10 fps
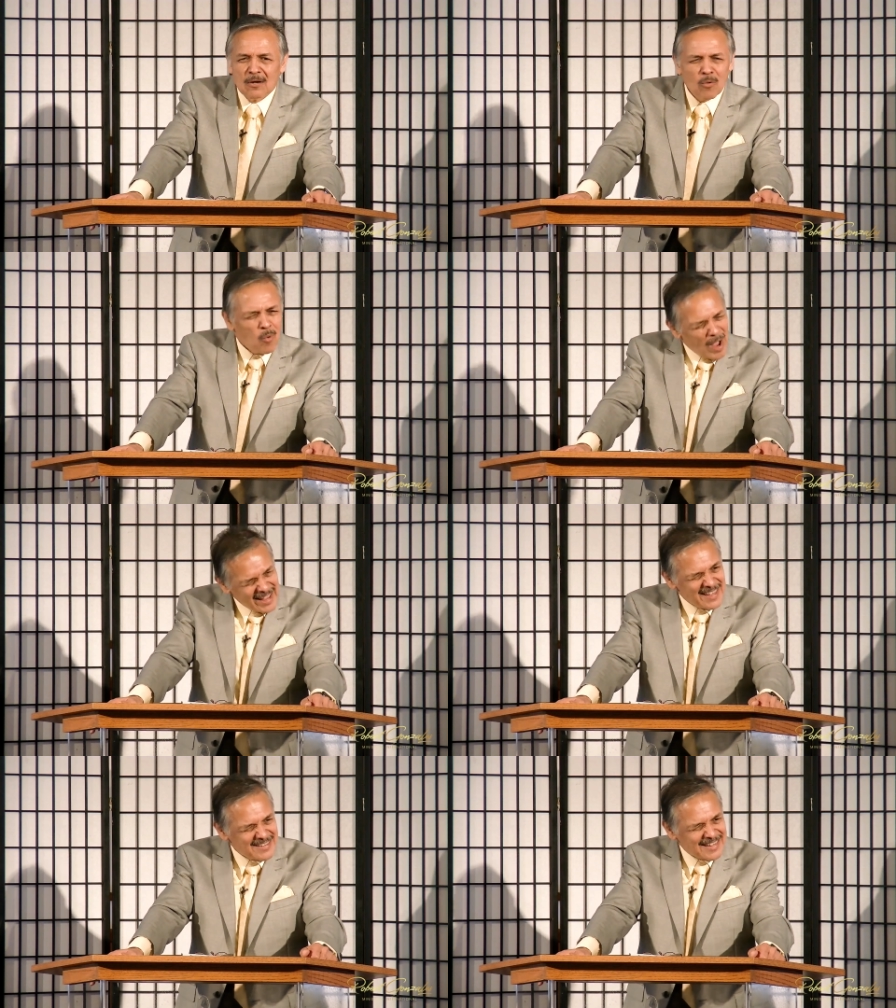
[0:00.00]
Why
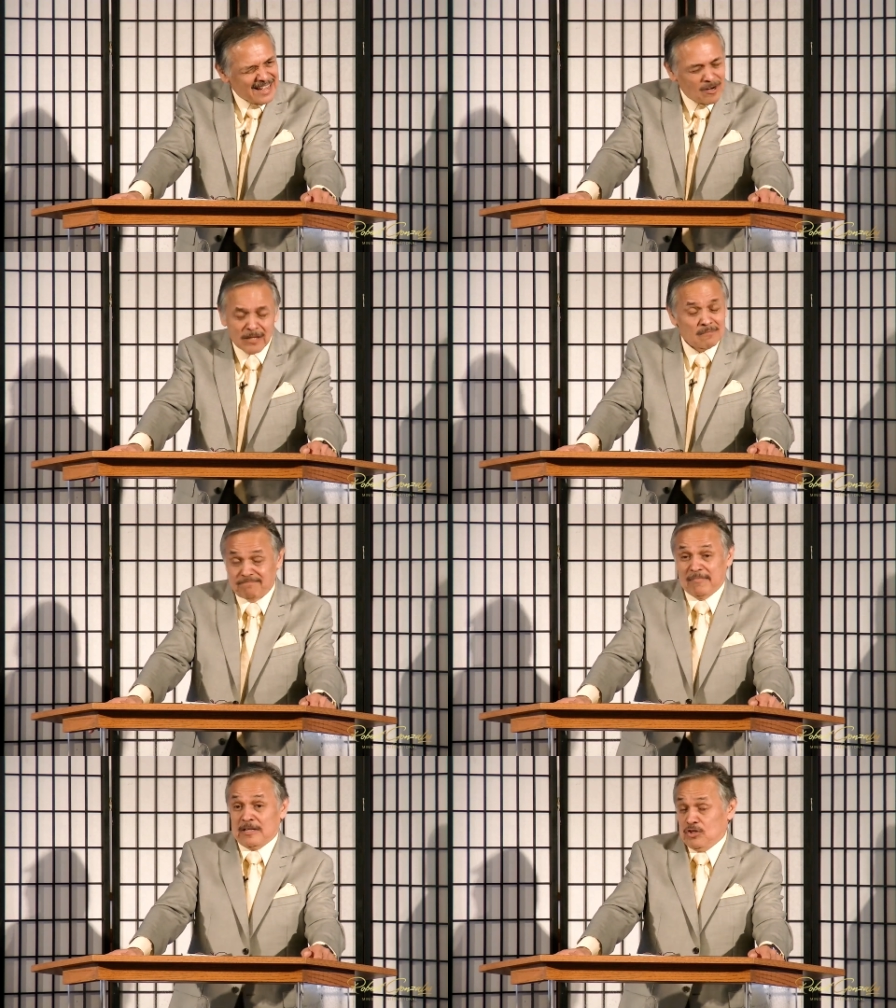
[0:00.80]
is that?
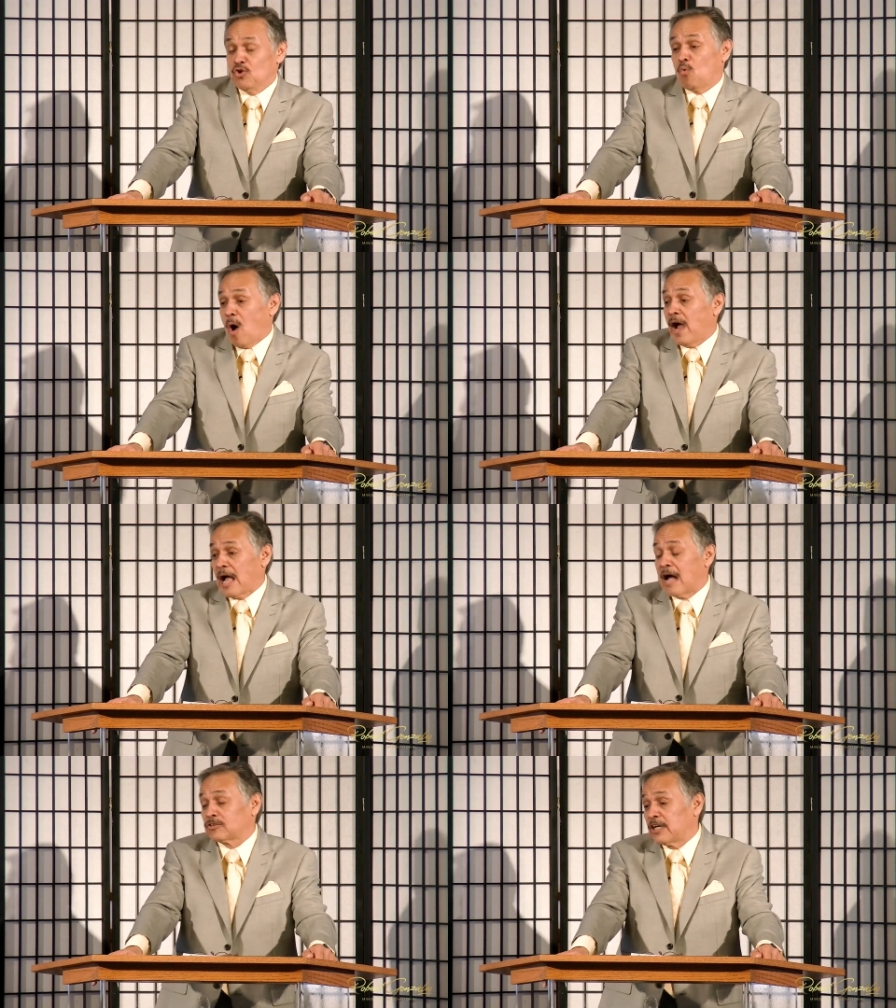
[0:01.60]
You know why?
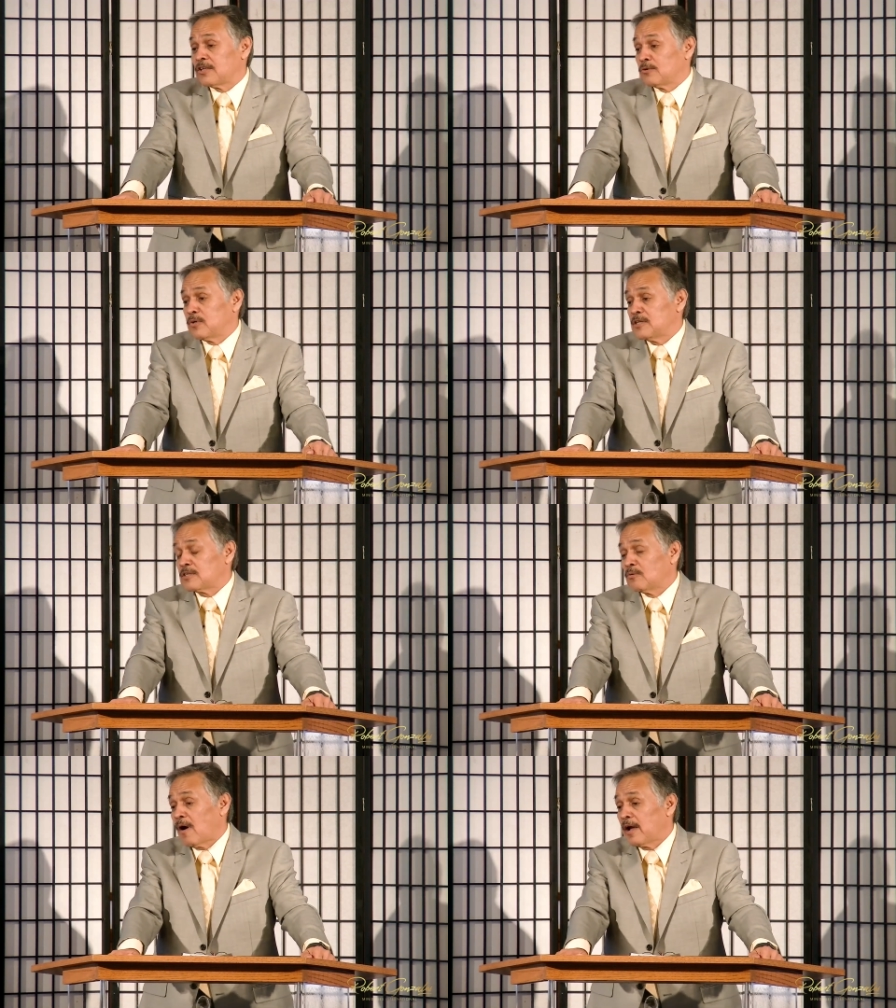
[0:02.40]
I'll tell you the
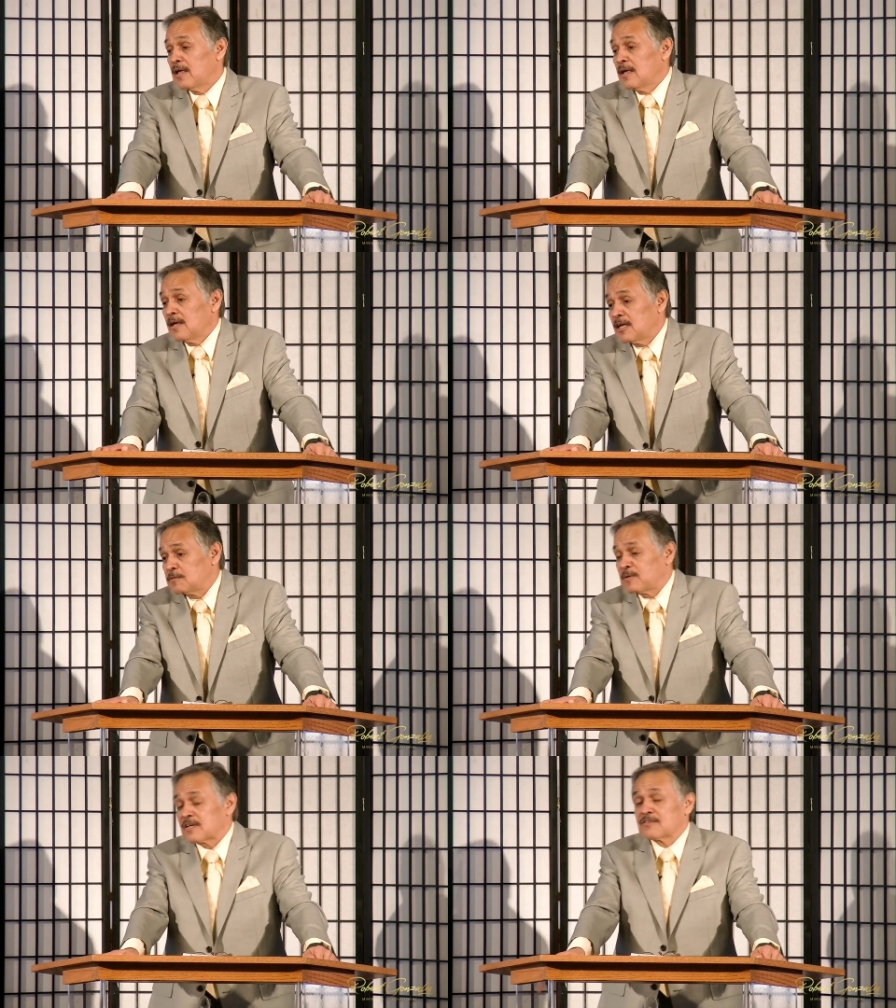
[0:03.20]
reason why.
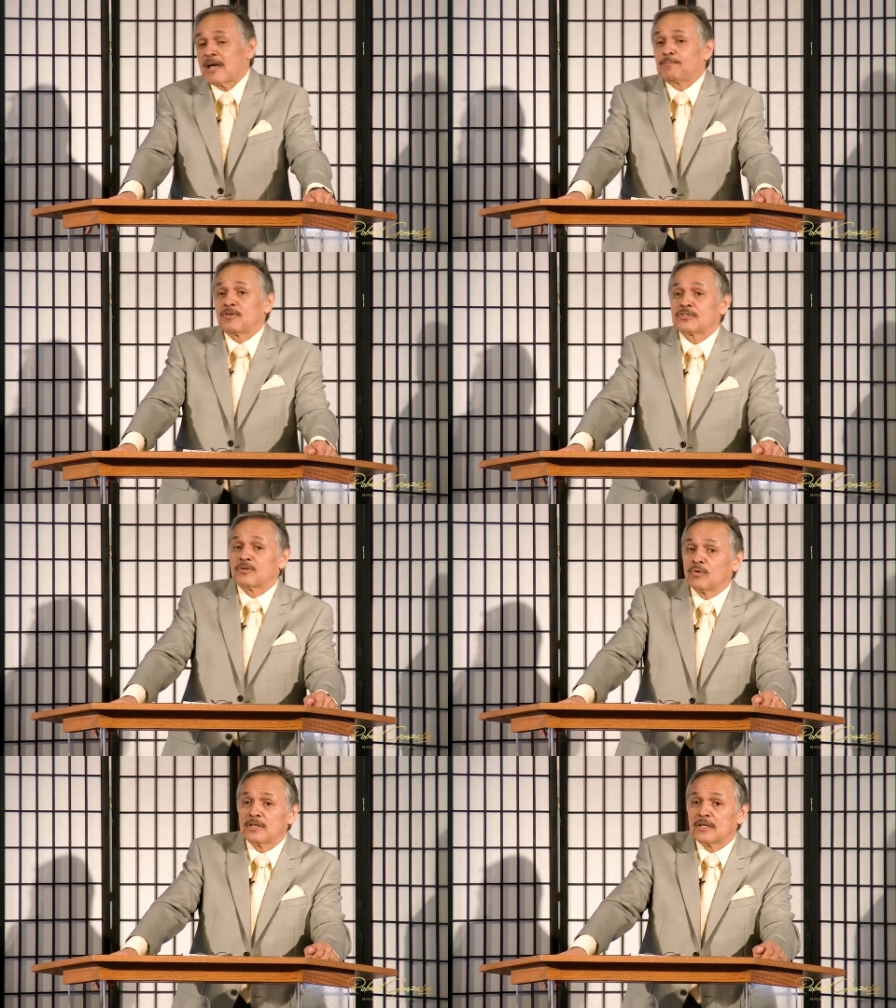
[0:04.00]
It's because that
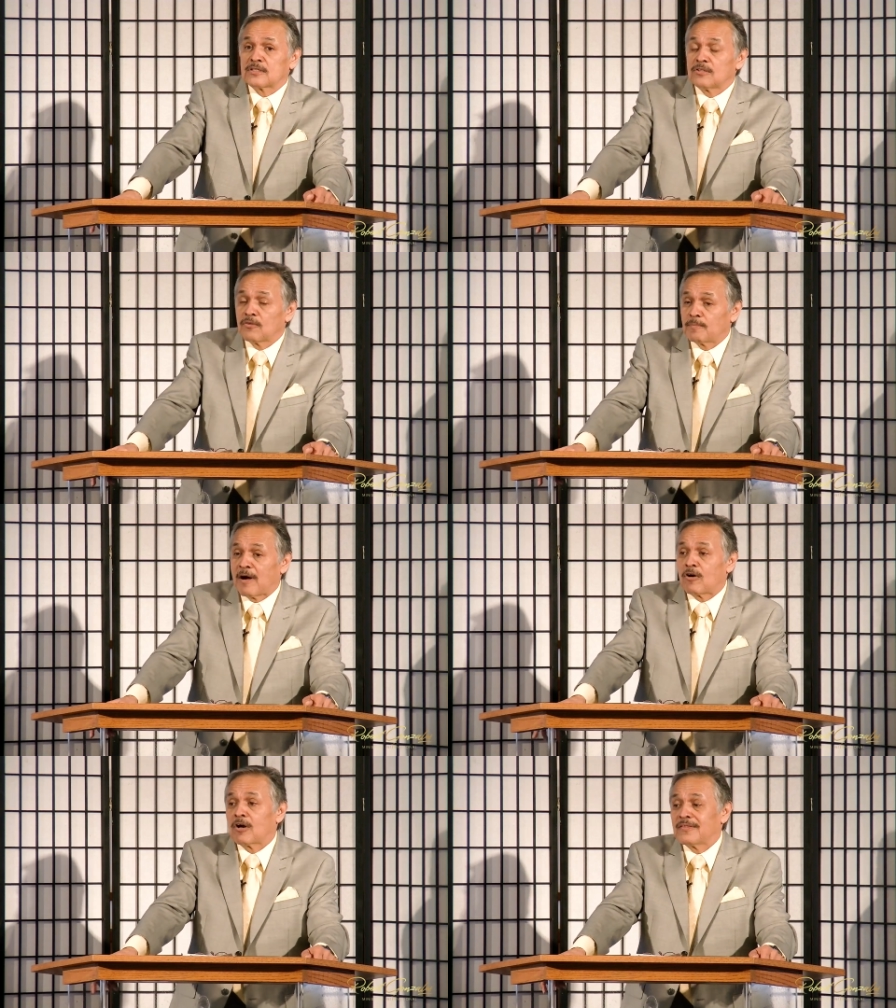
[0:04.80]
person really doesn't know the
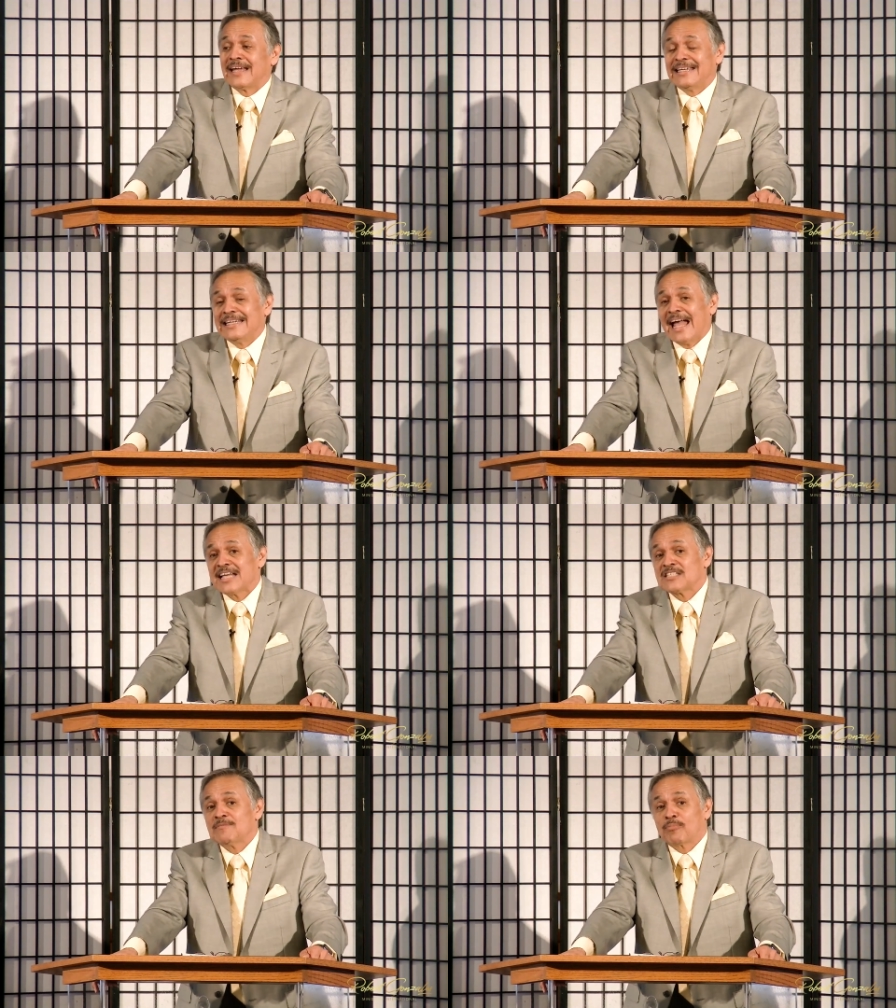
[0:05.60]
power that he
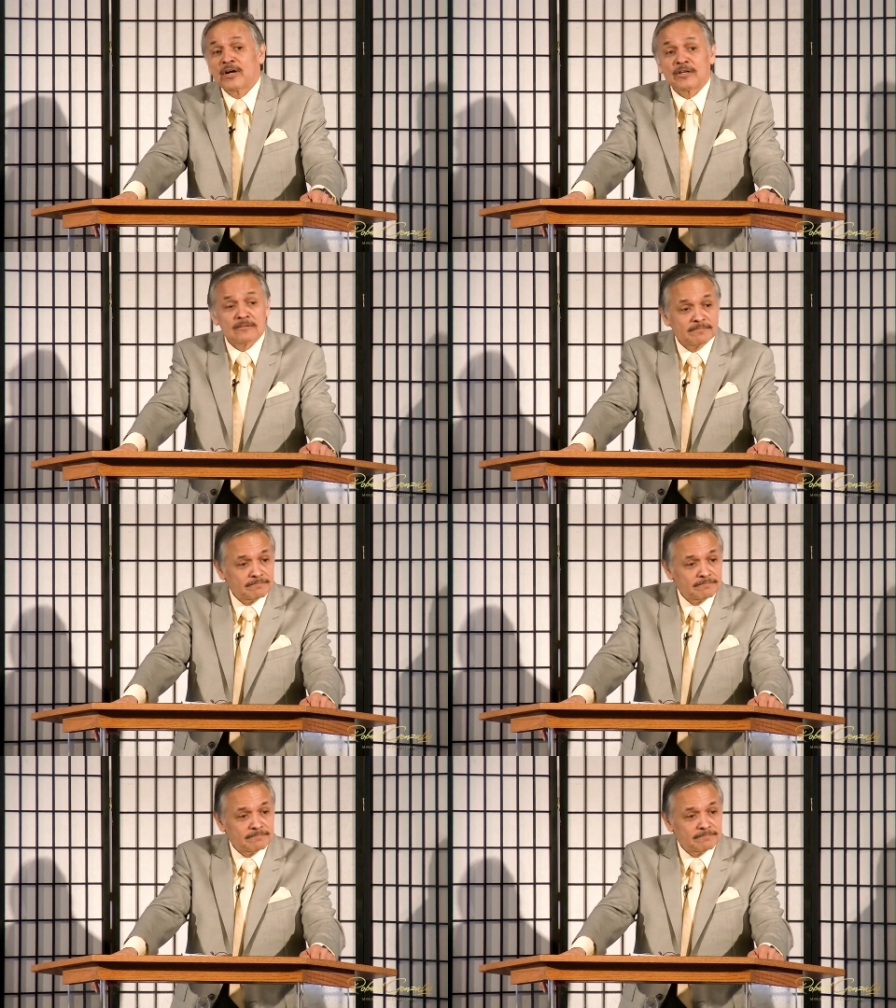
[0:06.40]
has in prayer.